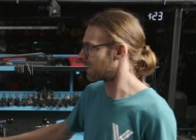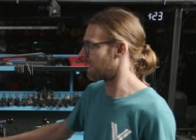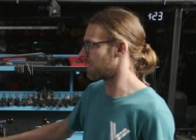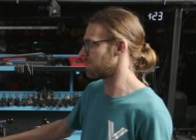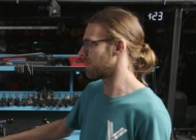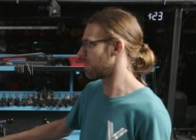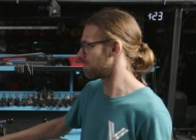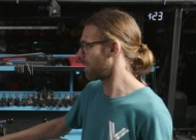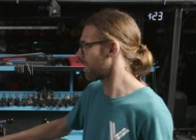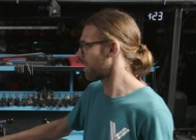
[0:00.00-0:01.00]
Um, the
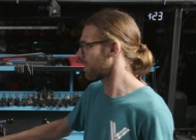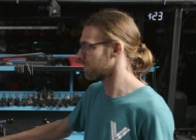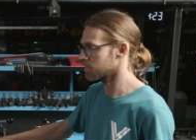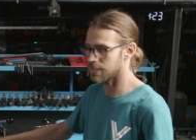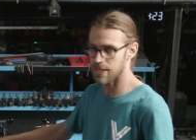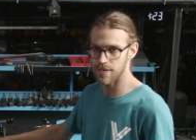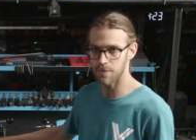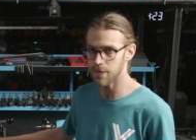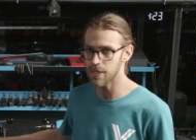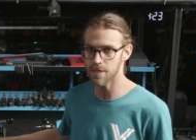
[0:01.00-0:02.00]
Monarch
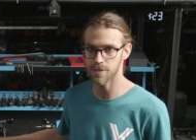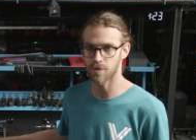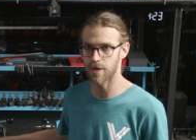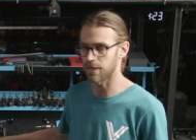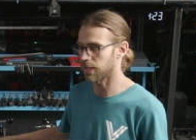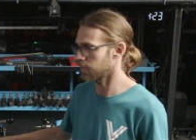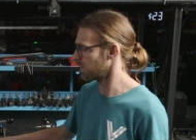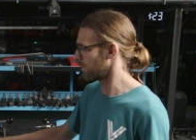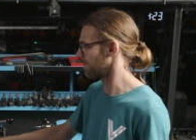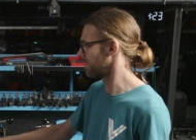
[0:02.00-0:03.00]
10WE is a great lathe.
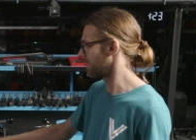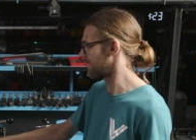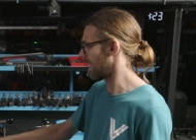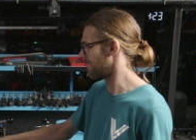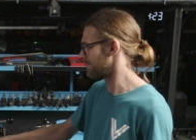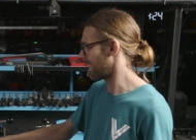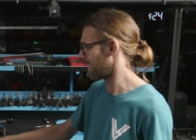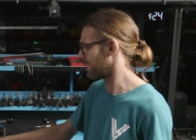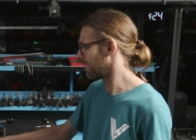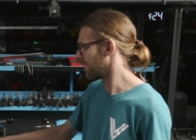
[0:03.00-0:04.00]
I would have loved to have
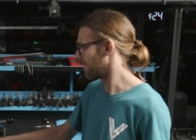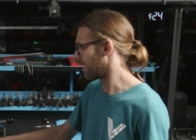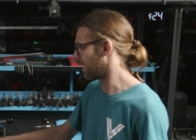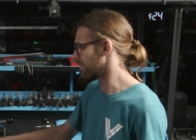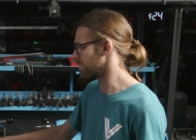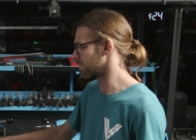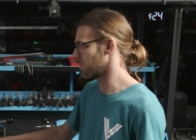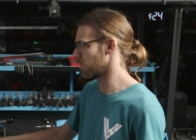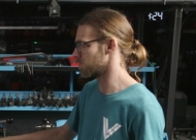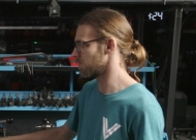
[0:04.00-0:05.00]
that. Um, you
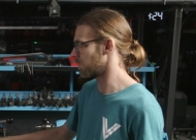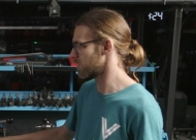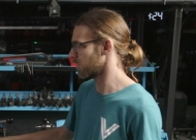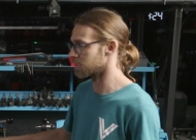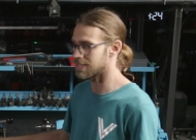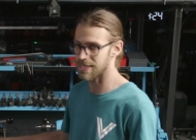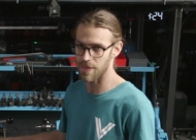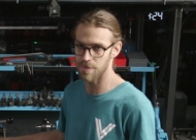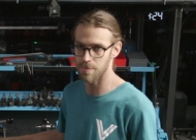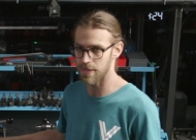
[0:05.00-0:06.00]
know, there's a bunch of good
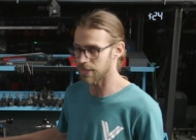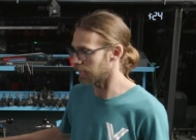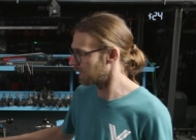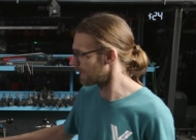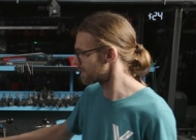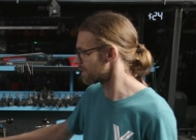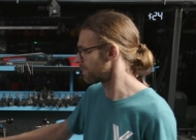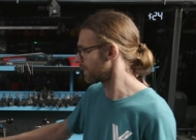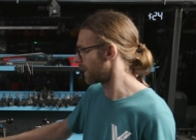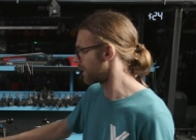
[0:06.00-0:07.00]
South Bend lathes,
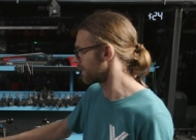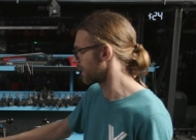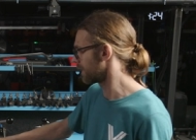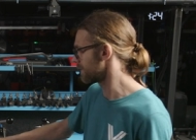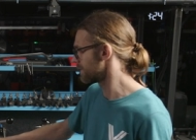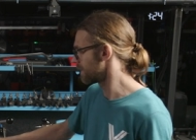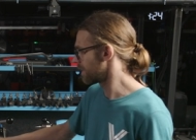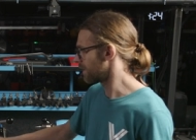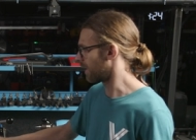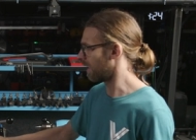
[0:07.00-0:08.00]
LeBlond lathes.
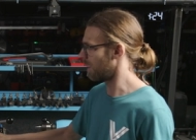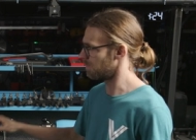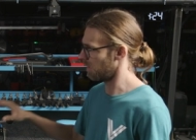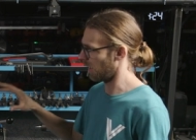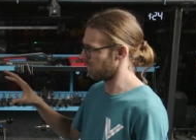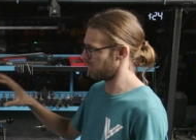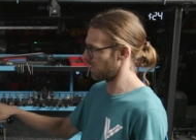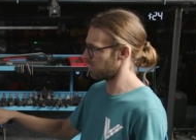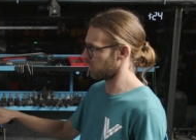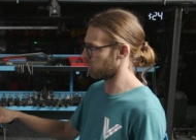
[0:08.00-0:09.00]
Um, I
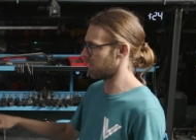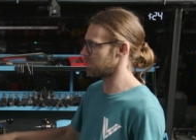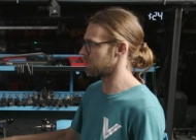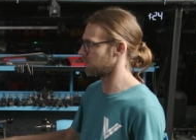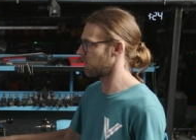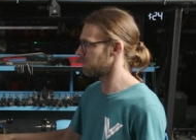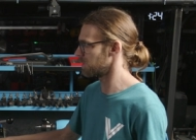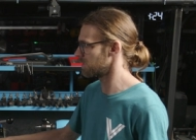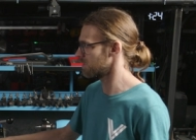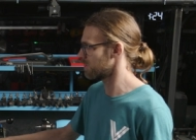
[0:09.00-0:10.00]
found a great deal on
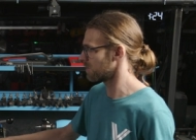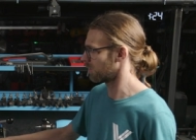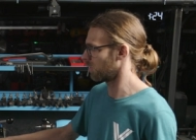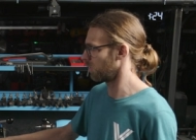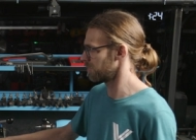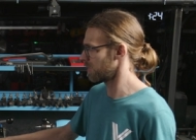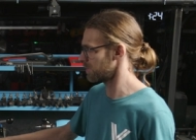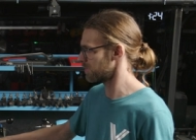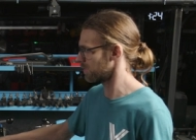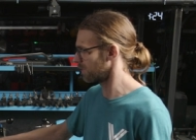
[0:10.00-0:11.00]
these
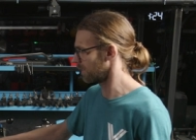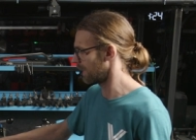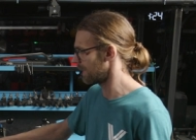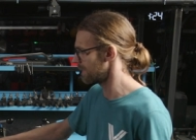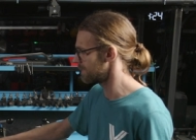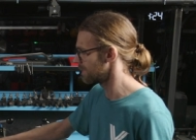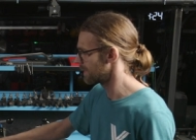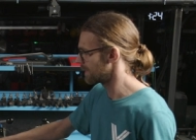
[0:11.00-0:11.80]
Colchester lathes.